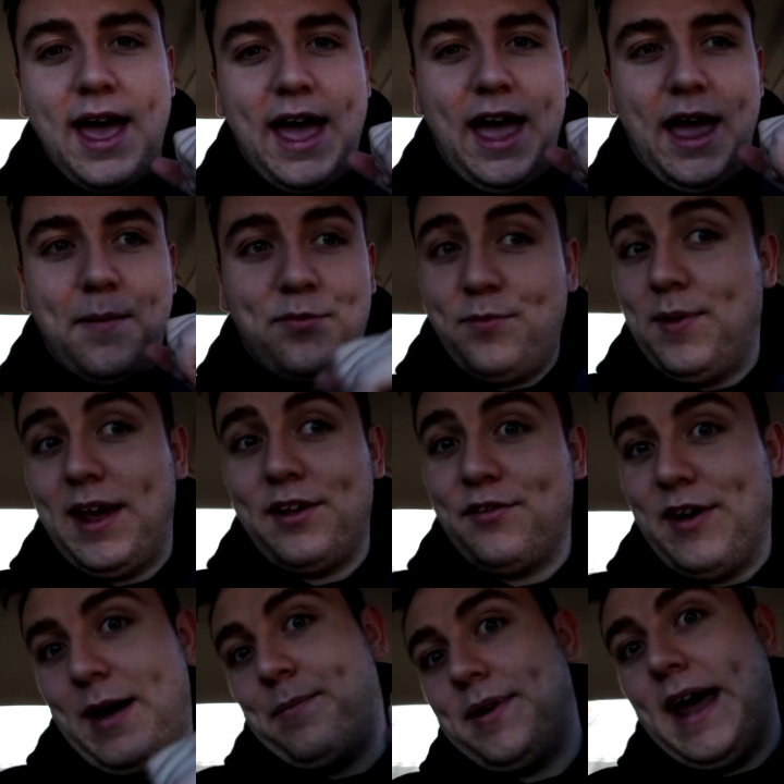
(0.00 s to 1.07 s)
Some things
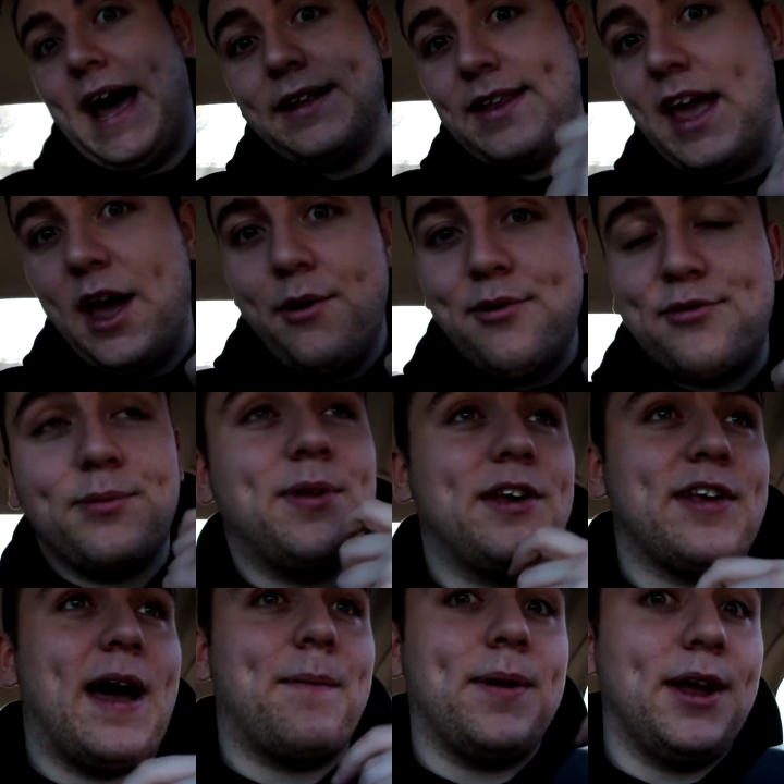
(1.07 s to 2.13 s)
have happened at the house, some things
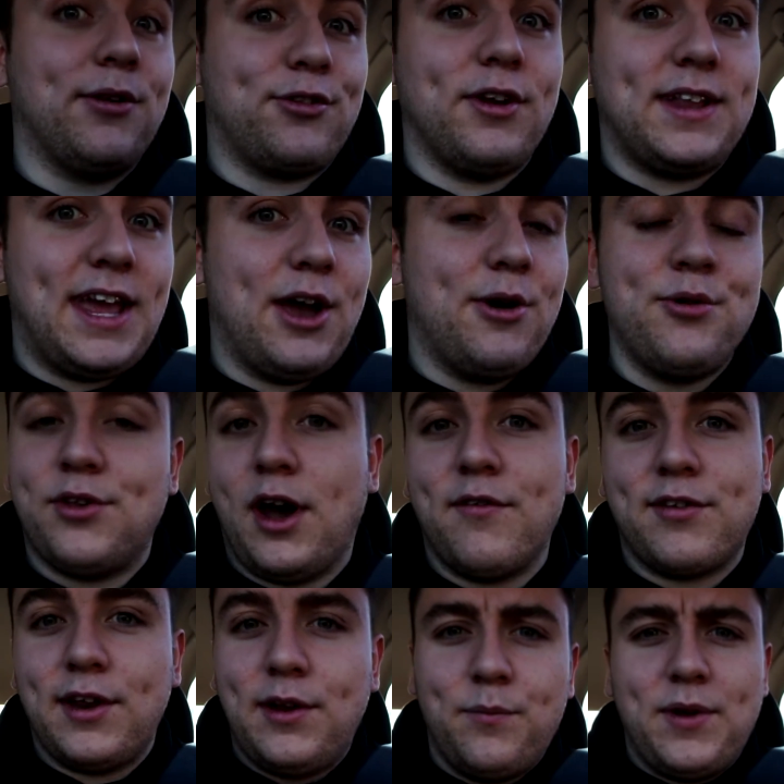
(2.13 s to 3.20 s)
have happened outside the house.
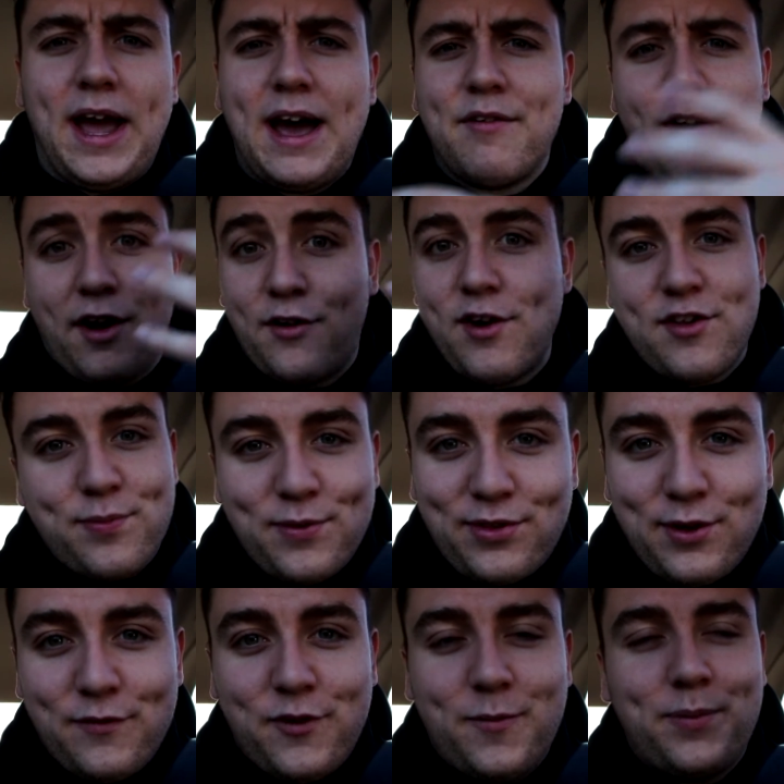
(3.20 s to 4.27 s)
Obviously we have our Christmas
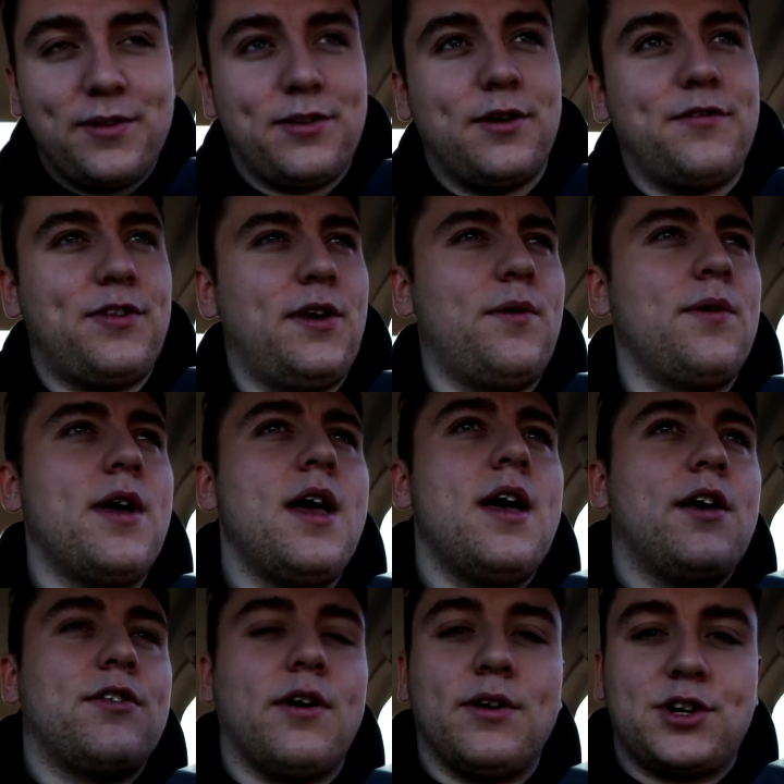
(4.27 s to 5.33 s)
stuff up and stuff too,
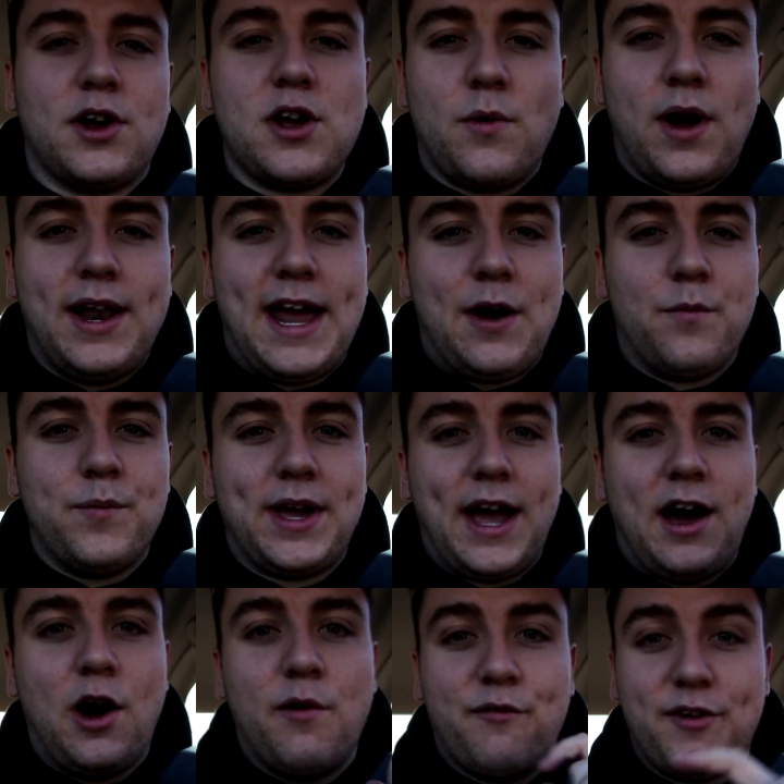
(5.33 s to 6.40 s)
so I'll show you all that when we get
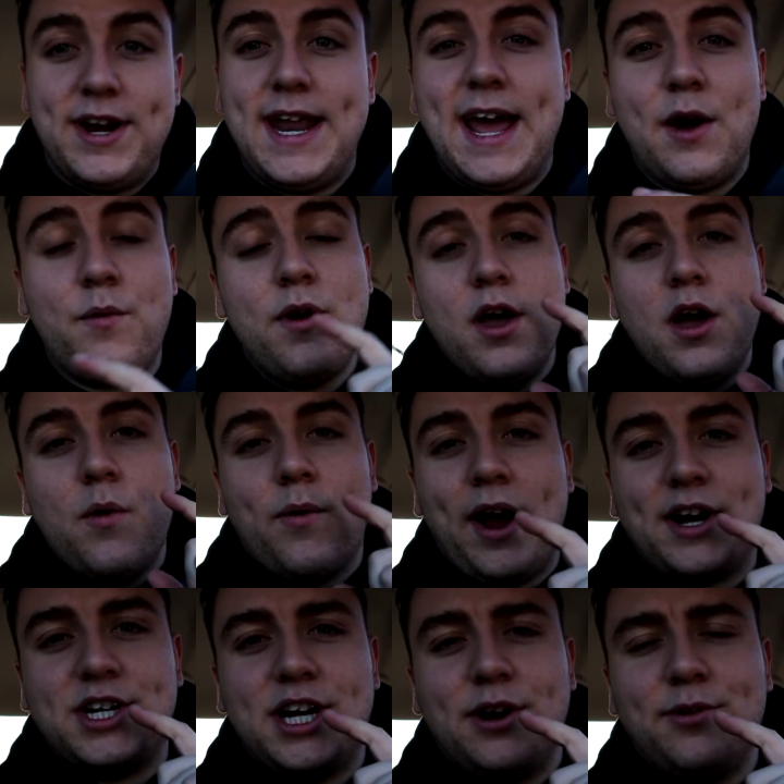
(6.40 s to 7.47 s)
home. For now, we're
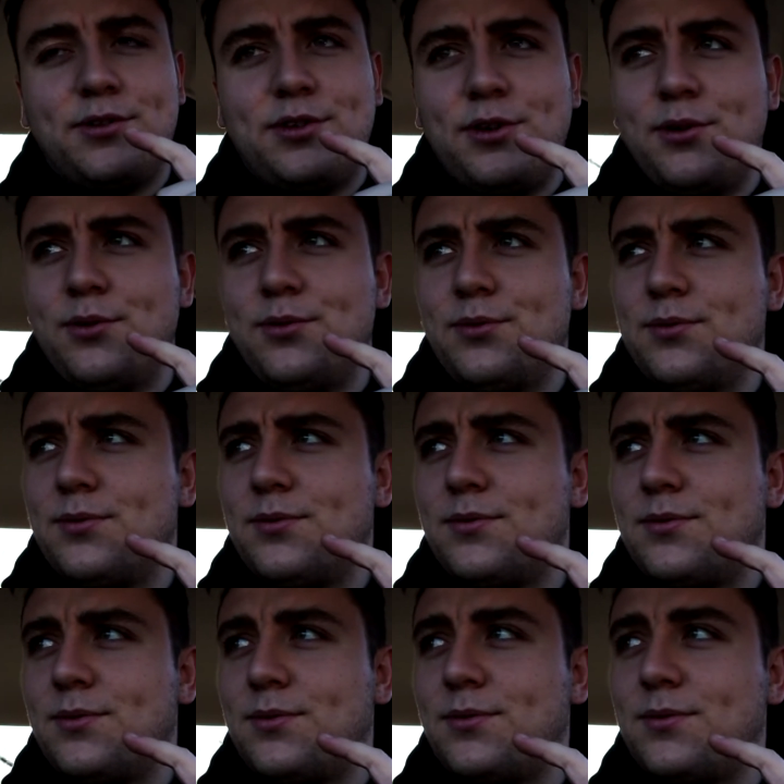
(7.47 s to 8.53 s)
actually going
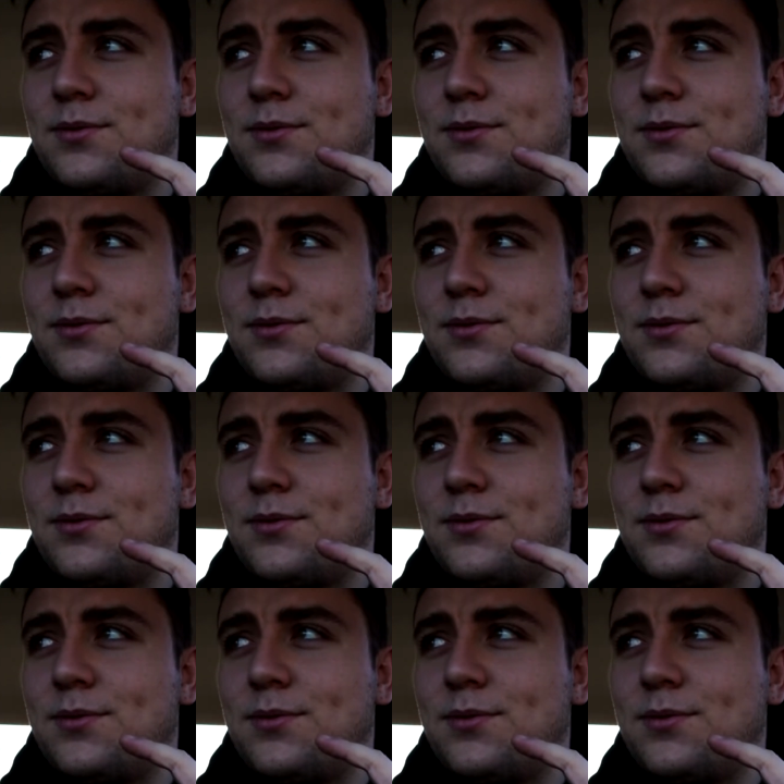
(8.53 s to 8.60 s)
to...